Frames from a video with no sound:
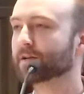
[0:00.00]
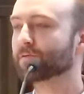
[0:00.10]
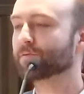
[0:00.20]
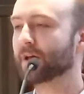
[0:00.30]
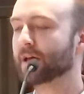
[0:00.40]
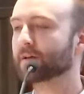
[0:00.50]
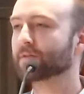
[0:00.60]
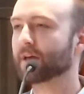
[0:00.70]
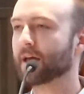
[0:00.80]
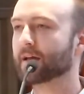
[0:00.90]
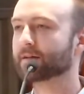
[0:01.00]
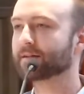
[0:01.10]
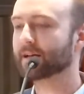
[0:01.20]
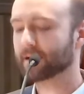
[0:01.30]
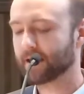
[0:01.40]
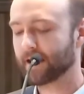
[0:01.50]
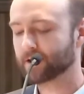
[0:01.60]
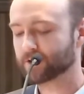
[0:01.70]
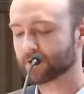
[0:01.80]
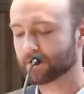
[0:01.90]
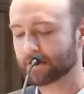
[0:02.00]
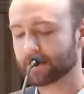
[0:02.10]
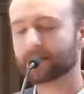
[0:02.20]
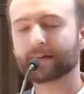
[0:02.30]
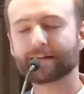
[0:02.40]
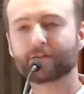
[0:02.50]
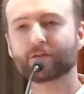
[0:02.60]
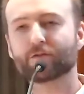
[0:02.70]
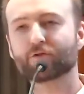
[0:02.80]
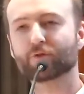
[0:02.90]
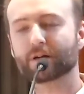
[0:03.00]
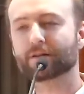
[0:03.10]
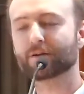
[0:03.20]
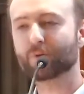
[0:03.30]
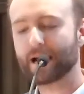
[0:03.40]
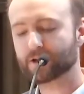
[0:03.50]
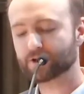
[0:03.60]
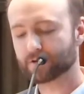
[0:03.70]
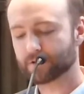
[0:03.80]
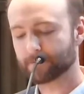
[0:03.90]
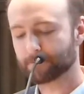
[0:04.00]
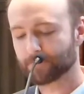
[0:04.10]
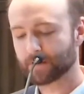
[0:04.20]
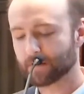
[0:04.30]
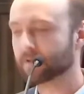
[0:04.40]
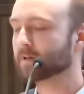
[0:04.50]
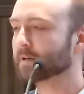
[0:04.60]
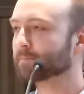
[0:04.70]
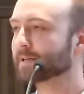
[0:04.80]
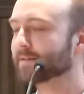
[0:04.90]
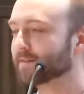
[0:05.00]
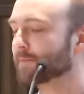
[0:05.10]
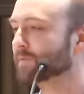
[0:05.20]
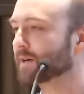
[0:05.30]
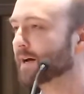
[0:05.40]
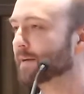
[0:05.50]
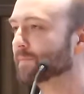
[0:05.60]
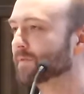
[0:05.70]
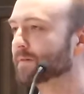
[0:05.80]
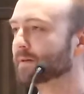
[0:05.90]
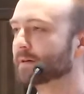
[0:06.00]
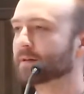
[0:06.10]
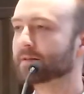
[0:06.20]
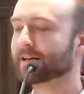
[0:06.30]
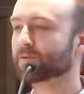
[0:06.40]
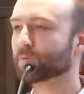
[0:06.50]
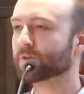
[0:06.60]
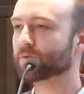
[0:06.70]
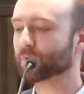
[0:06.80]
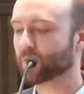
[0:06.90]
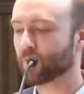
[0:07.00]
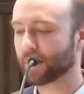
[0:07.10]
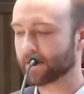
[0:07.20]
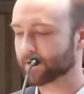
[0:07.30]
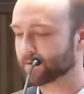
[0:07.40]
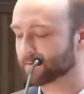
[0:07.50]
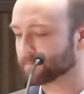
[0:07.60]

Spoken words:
of faith and dedication isn't strictly rational, but sometimes that's what's required.